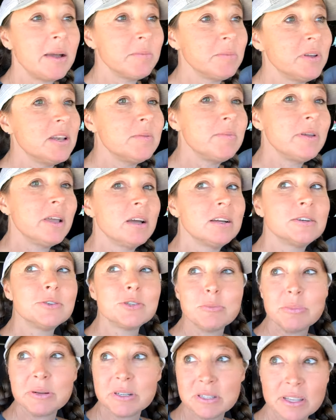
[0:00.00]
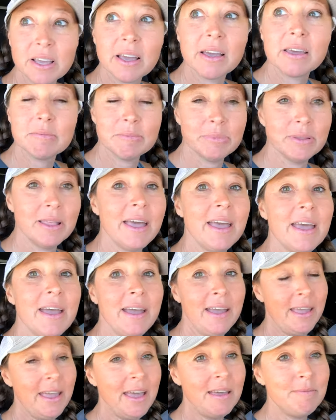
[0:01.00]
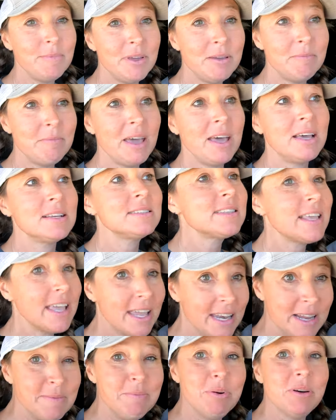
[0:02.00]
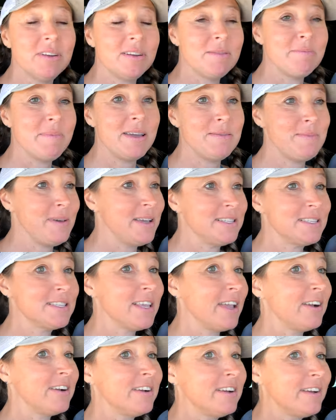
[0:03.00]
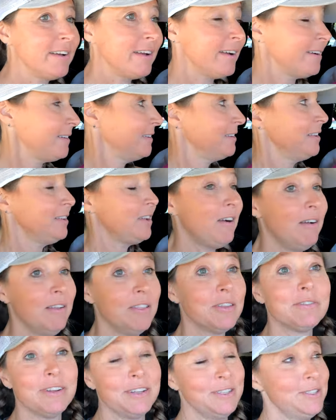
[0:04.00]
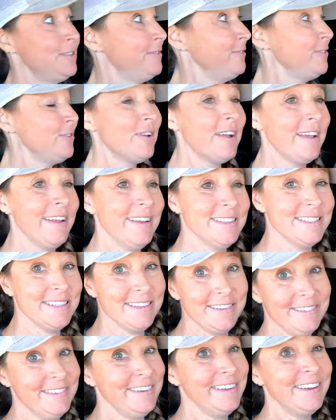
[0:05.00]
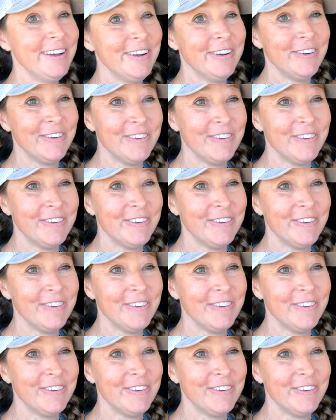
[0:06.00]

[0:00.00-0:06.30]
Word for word: I'm going to be 100% compliant. I have my mask and I put on my mascara. All the rest of you guys, I